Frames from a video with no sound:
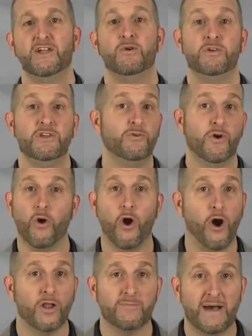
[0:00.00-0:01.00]
when you know
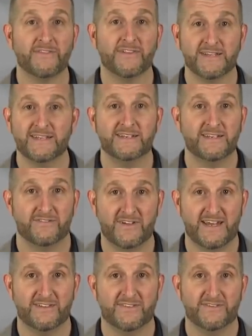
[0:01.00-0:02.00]
all about the lead in
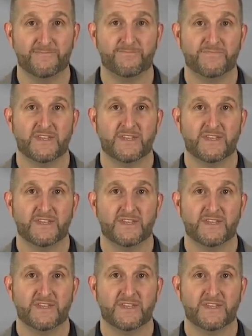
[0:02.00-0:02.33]
advance.